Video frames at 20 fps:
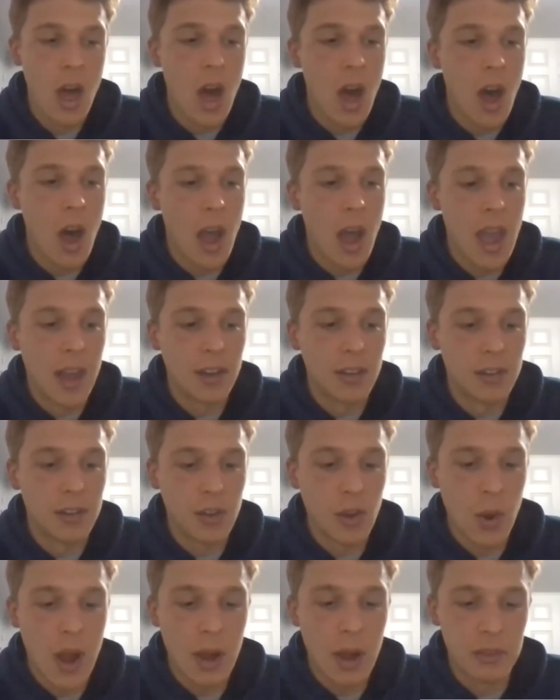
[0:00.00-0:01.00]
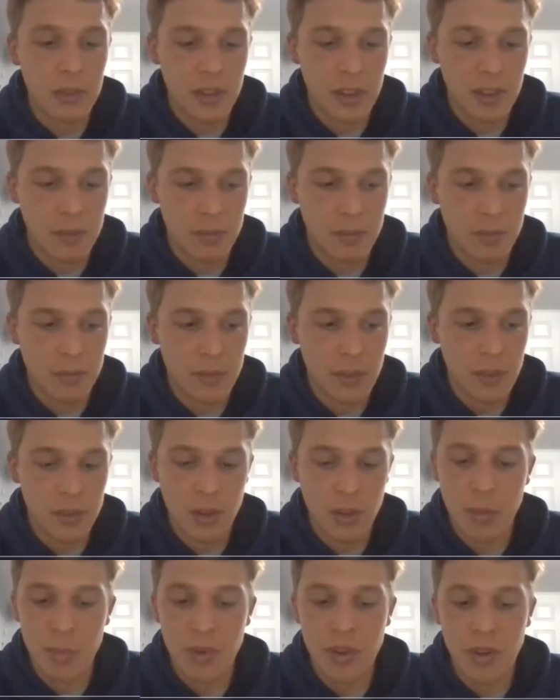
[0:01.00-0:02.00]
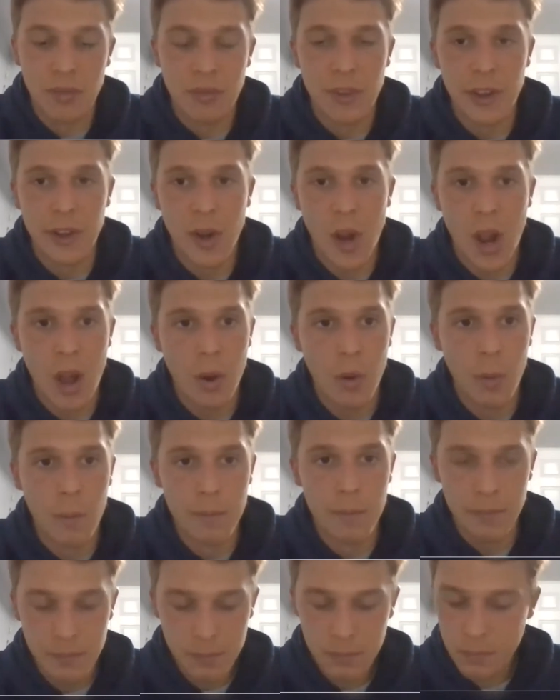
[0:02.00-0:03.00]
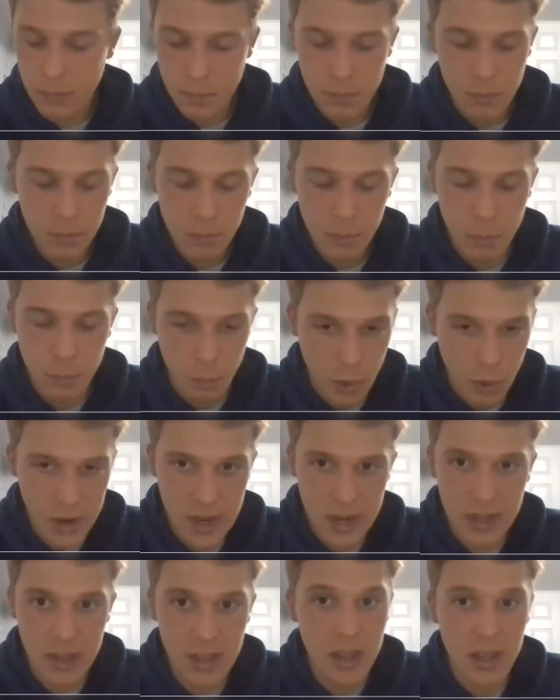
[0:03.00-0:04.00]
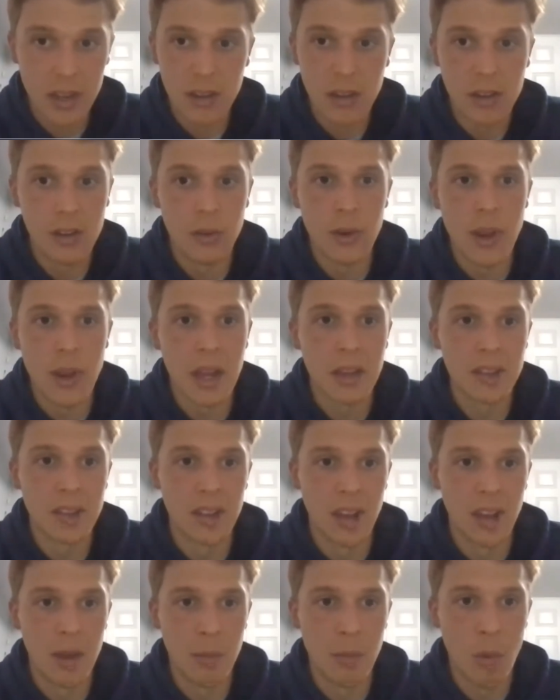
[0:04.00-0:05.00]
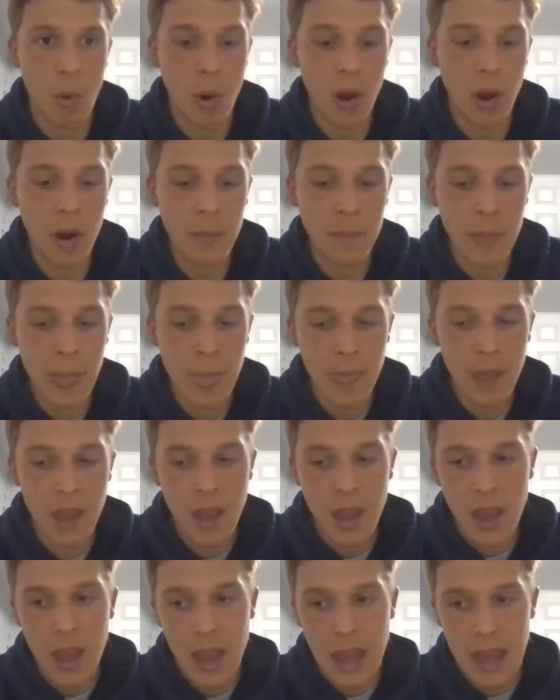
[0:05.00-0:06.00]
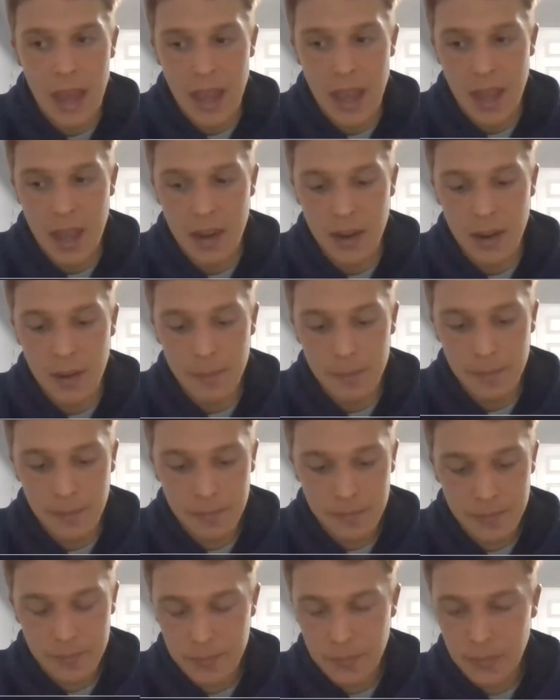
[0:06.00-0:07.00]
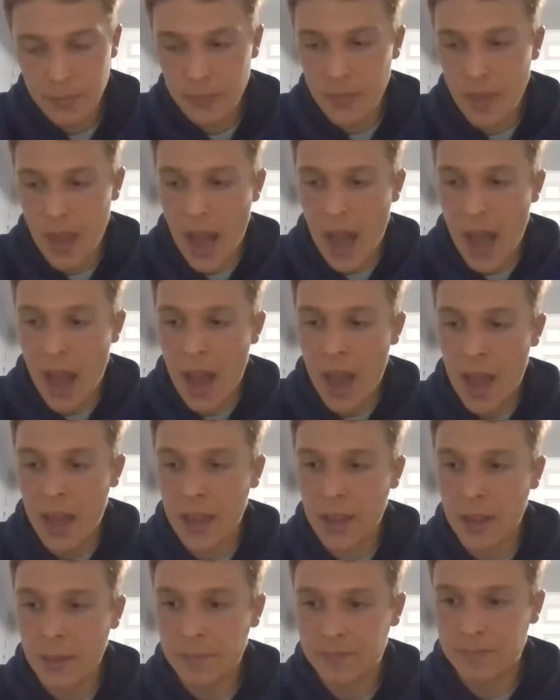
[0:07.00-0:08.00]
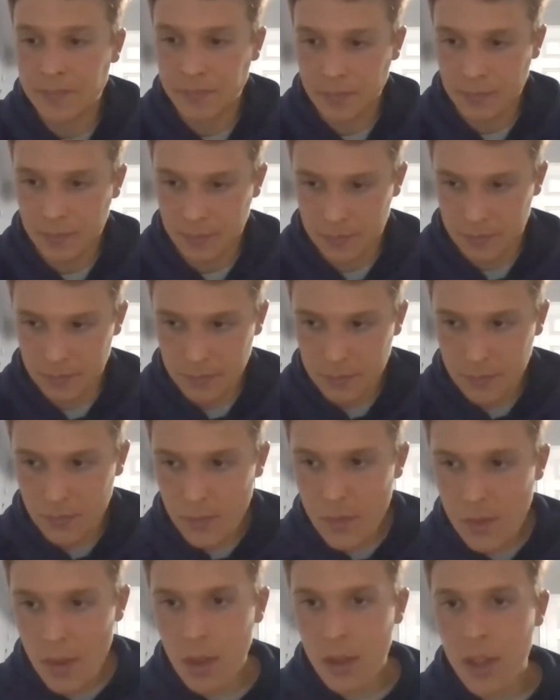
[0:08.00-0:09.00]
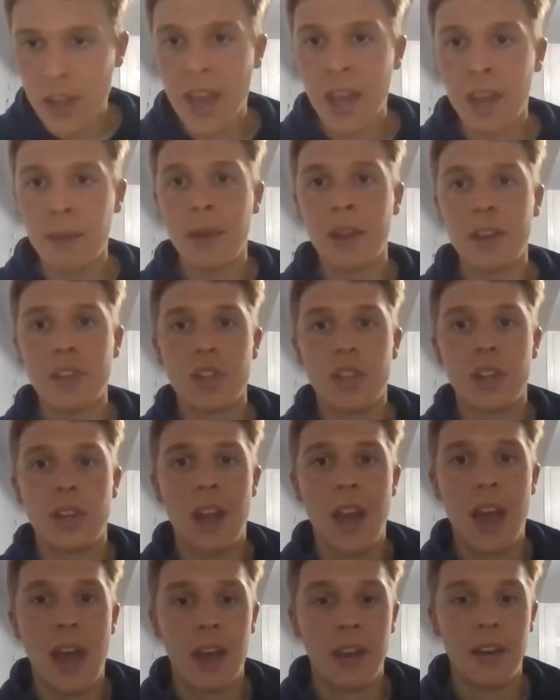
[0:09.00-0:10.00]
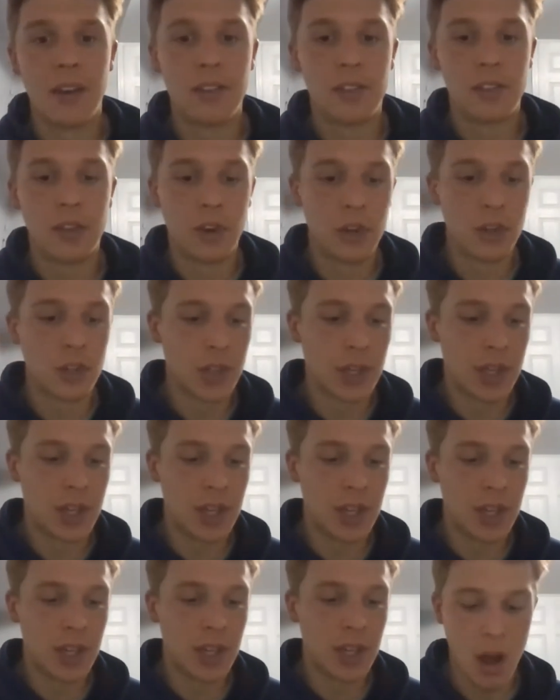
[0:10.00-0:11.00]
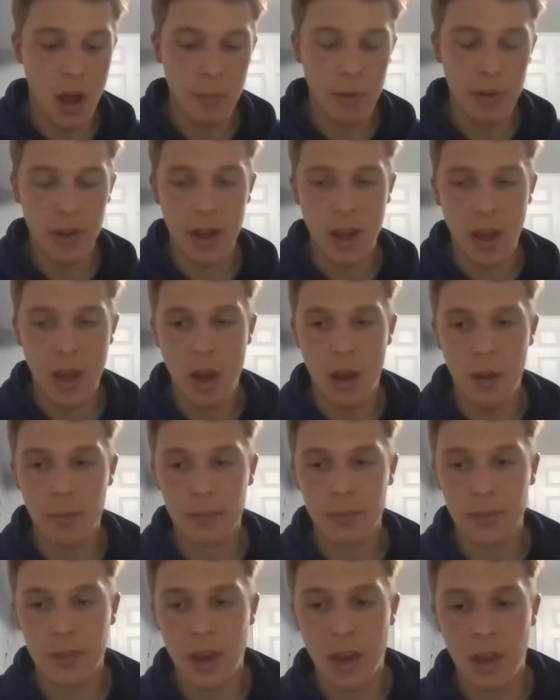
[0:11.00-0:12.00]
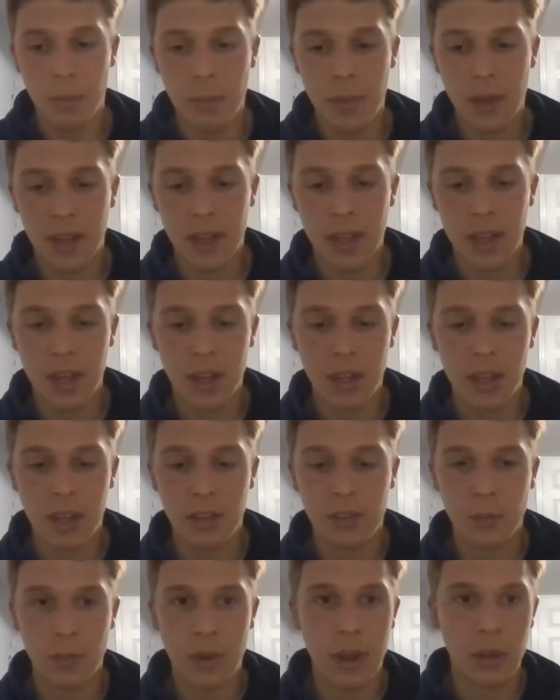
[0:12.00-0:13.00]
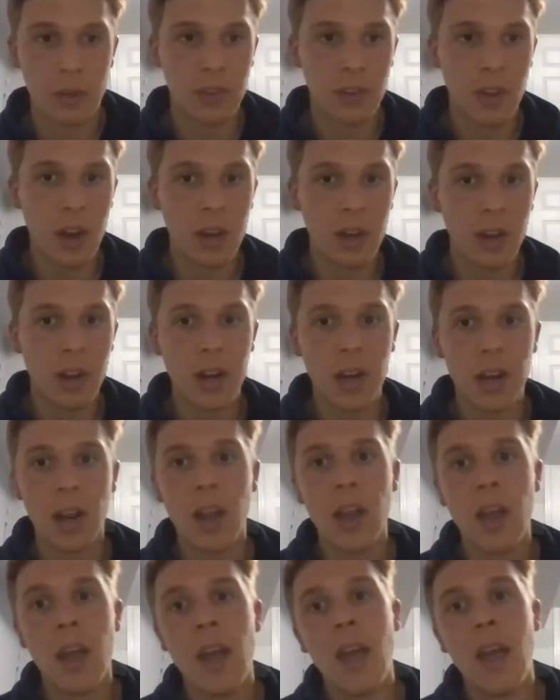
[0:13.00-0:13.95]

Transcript: And so I was like determined to figure out what I needed to do next to get more. And I, like I had mentioned, had surgery to help my kidneys when I was younger.